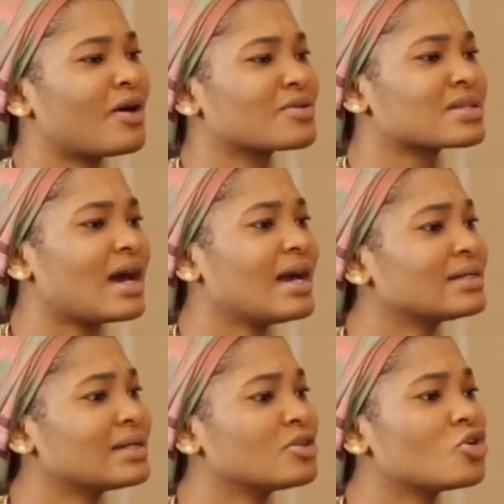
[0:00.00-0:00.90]
I
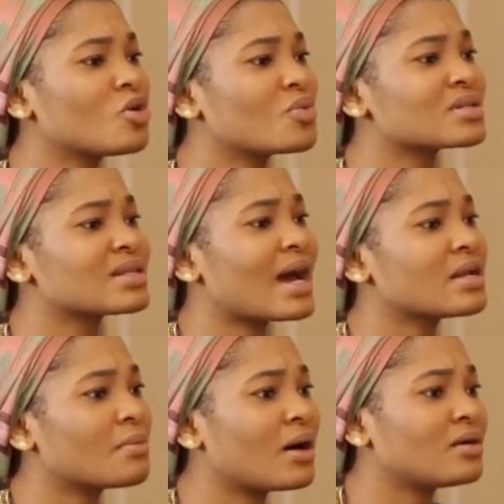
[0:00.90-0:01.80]
didn't know it was the
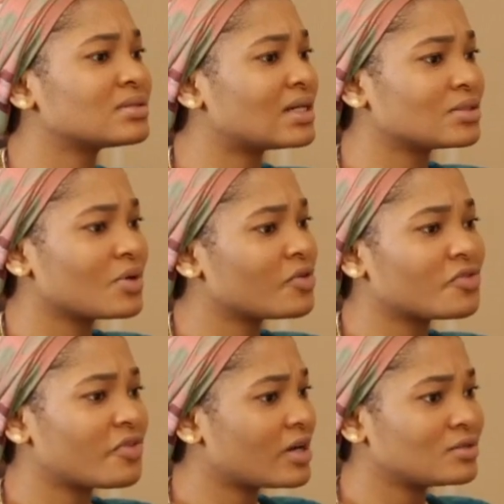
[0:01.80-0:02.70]
animal that they were
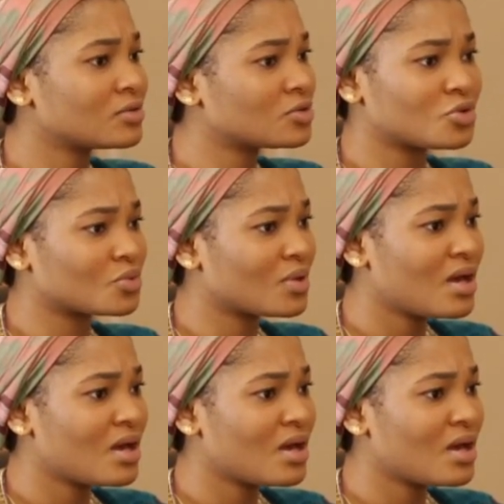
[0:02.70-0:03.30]
referring to.